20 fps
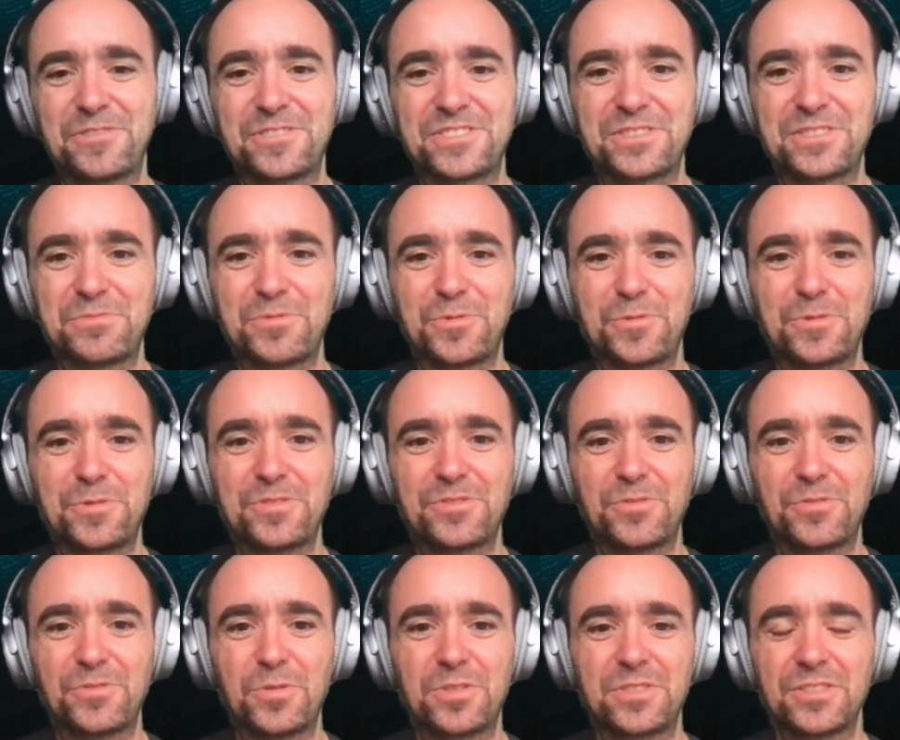was
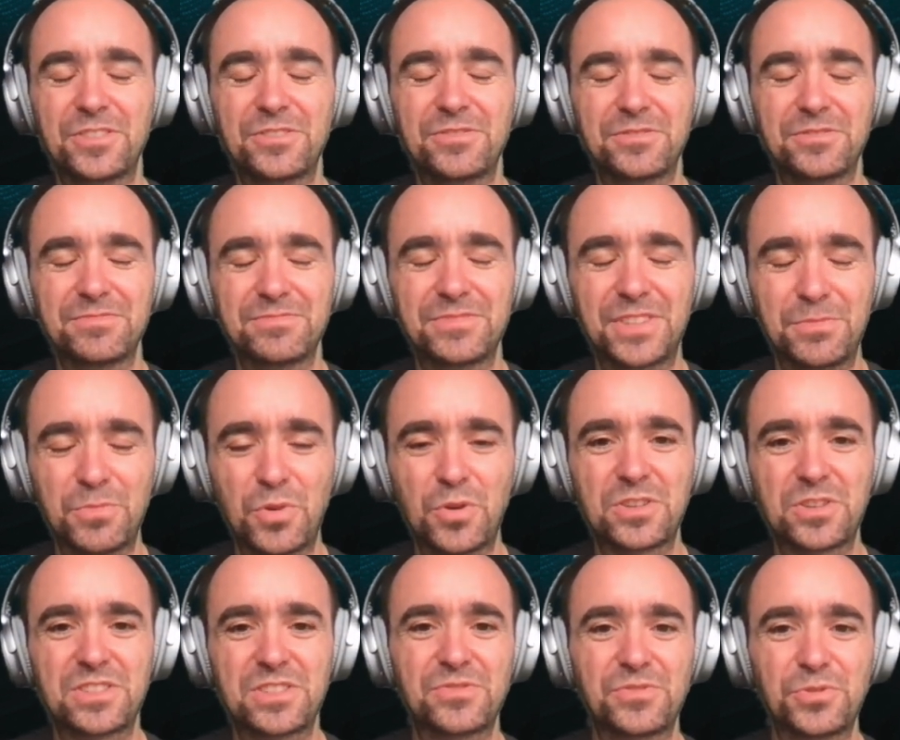the
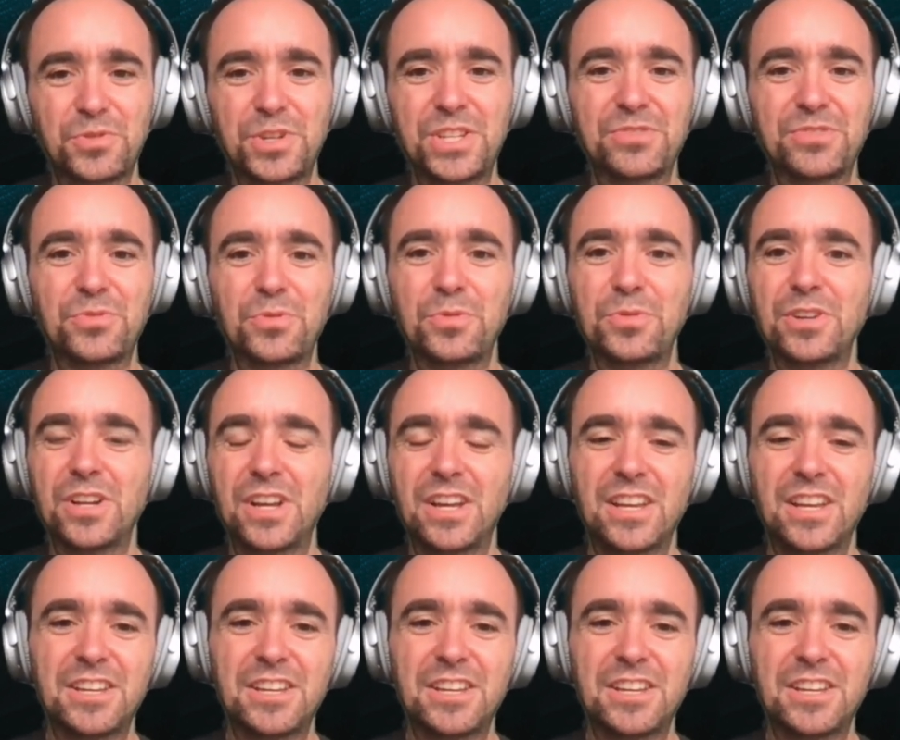most fruitful